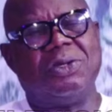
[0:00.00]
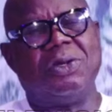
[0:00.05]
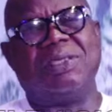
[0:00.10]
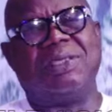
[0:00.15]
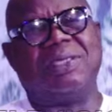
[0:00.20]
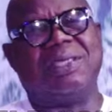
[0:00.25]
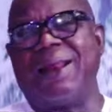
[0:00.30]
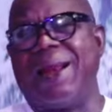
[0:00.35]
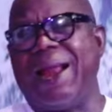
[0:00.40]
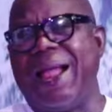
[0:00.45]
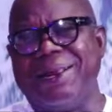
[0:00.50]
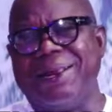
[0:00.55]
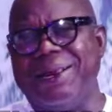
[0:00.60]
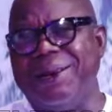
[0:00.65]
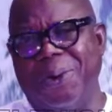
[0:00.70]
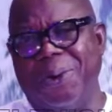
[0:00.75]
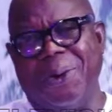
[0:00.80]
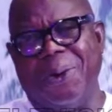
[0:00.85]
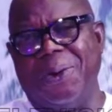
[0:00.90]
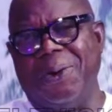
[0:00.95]
just deride
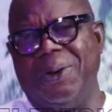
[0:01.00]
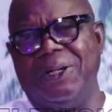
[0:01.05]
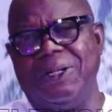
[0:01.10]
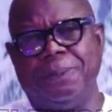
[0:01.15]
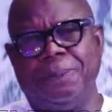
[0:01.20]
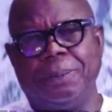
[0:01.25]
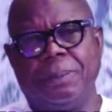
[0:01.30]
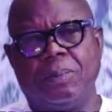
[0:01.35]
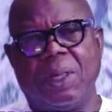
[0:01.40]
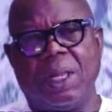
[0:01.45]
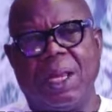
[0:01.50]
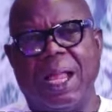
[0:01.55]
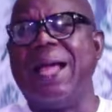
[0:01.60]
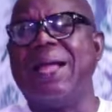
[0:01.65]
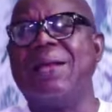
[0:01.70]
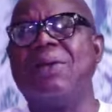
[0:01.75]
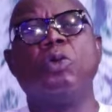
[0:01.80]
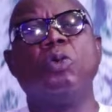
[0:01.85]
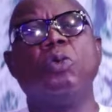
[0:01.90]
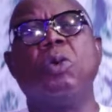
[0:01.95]
the law
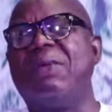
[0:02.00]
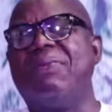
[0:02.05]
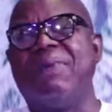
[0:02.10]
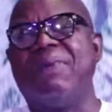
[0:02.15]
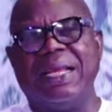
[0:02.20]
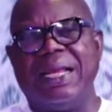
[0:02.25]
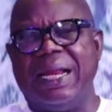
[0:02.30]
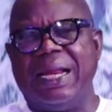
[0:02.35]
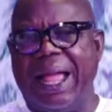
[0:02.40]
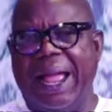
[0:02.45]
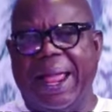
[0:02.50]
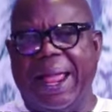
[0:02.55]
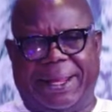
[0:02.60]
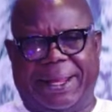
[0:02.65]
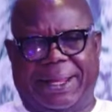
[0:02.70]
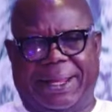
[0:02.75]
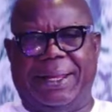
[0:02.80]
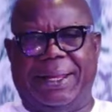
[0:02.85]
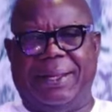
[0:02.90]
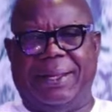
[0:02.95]
and do whatever they
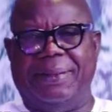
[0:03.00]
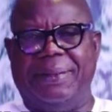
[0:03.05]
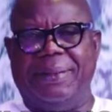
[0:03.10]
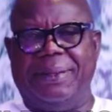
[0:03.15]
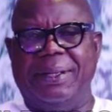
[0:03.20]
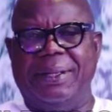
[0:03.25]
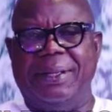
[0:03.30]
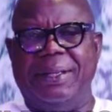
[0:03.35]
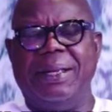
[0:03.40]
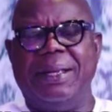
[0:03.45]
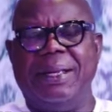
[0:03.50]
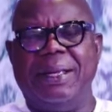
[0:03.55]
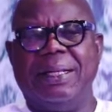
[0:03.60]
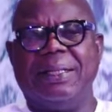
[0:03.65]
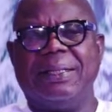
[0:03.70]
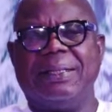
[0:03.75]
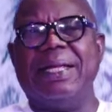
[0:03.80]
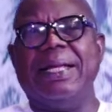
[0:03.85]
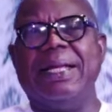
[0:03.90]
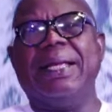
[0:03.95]
like,
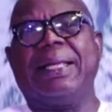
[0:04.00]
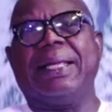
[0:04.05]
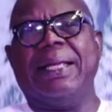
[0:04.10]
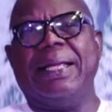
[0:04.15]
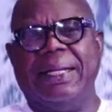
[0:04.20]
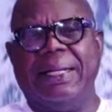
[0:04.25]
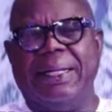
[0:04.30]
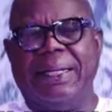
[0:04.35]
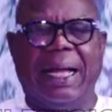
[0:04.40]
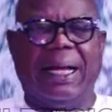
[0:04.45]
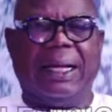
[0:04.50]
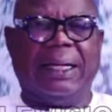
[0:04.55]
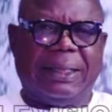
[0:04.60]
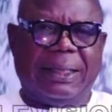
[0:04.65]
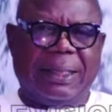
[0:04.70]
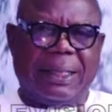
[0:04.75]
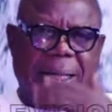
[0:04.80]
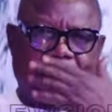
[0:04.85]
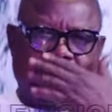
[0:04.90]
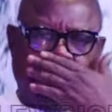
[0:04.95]
thinking
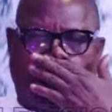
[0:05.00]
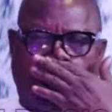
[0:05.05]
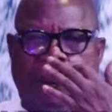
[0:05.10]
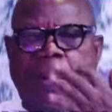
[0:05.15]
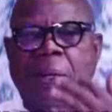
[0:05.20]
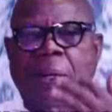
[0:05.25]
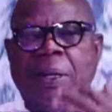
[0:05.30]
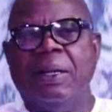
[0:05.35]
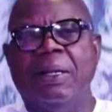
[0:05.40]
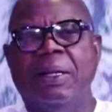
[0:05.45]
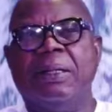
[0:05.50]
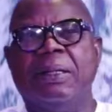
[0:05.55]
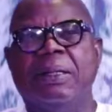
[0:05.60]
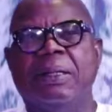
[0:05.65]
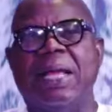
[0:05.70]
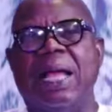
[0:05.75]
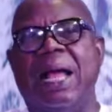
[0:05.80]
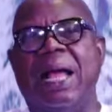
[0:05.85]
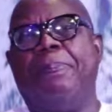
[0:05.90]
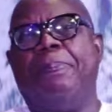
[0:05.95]
that
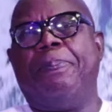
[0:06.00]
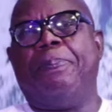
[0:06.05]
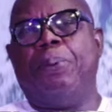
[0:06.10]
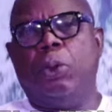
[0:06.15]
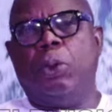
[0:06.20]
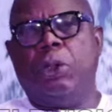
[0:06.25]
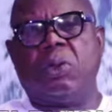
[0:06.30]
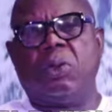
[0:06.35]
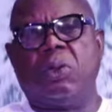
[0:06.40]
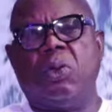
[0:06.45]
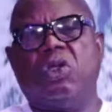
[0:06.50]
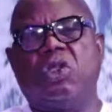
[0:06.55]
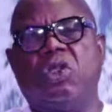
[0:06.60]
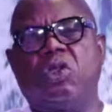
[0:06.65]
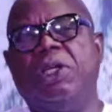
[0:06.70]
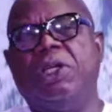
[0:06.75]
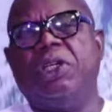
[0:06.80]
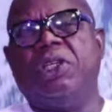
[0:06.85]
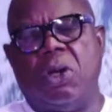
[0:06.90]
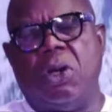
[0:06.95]
their political
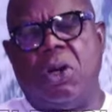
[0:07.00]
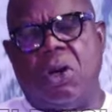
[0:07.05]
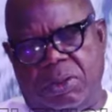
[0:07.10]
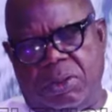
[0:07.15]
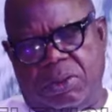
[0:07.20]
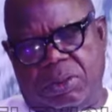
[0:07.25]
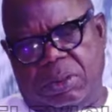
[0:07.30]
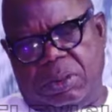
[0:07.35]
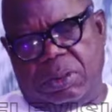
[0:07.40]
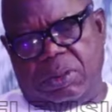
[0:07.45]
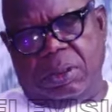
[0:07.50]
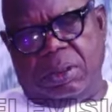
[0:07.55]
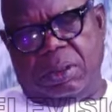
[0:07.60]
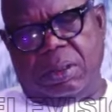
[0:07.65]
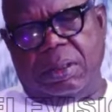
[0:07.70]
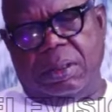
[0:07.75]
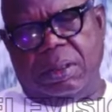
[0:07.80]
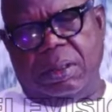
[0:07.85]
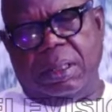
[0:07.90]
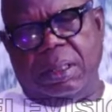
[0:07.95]
suasion
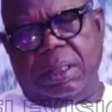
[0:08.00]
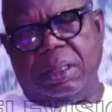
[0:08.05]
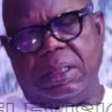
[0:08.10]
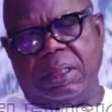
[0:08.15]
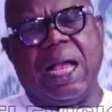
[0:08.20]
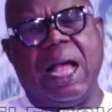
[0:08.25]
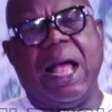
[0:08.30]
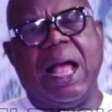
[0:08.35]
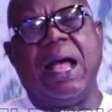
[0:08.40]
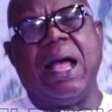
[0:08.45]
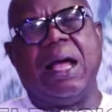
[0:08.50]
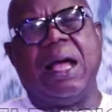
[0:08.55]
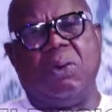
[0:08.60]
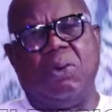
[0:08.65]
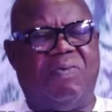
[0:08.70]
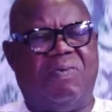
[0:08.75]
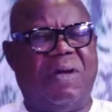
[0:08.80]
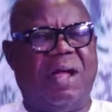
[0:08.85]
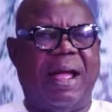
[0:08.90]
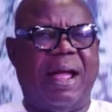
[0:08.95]

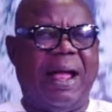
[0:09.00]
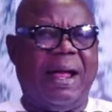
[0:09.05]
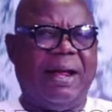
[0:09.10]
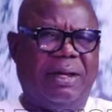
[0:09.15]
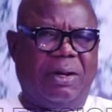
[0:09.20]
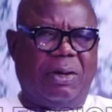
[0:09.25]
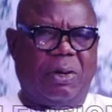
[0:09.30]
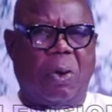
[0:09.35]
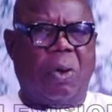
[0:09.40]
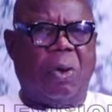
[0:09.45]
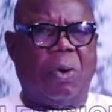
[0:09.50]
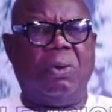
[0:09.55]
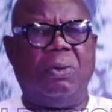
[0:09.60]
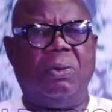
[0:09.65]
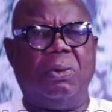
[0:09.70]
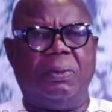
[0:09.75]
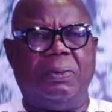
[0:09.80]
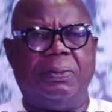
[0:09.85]
shall override the law.